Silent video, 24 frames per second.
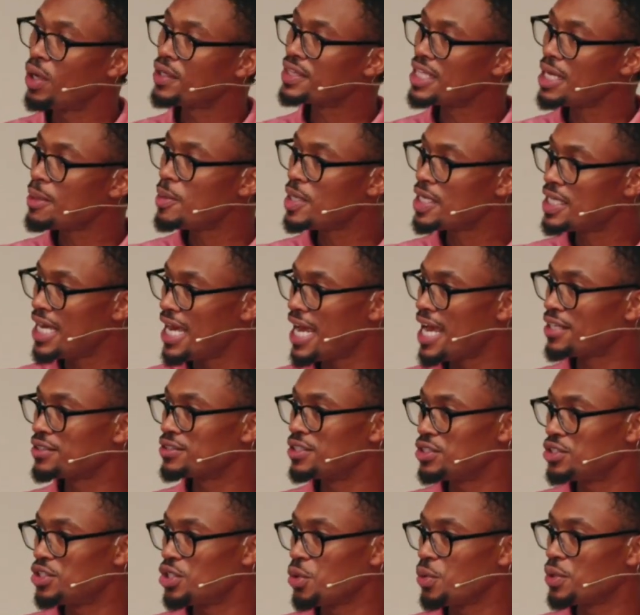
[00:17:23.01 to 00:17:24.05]
what they
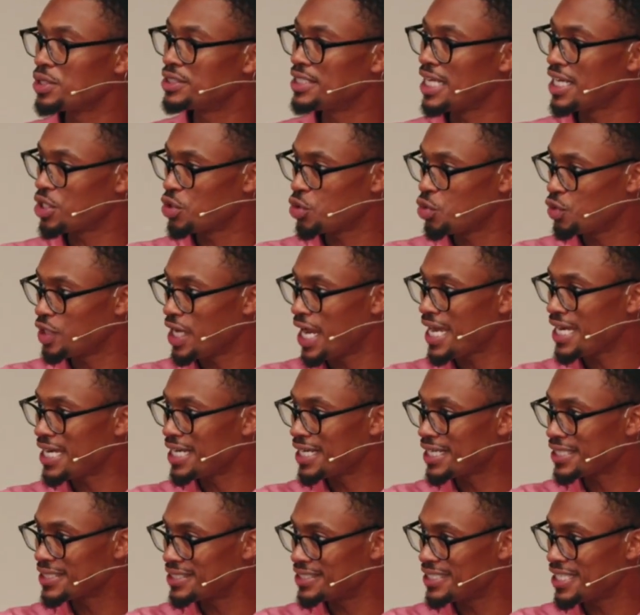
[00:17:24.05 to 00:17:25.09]
began to do is they
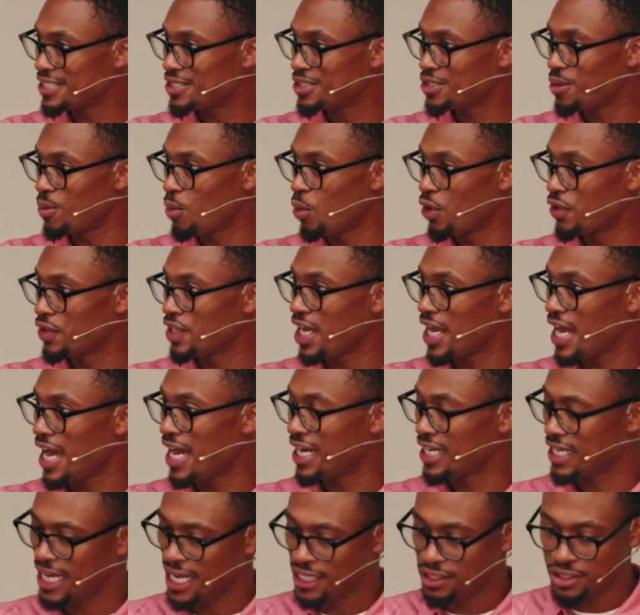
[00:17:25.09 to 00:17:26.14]
created a system where
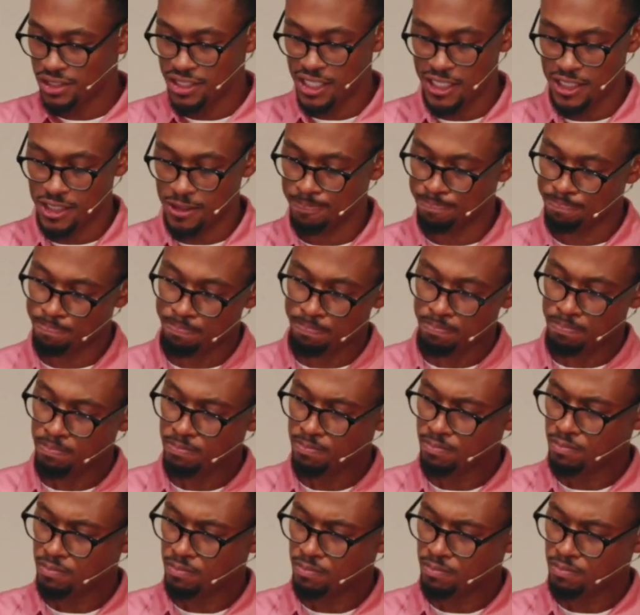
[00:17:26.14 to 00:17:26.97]
they had, catch this,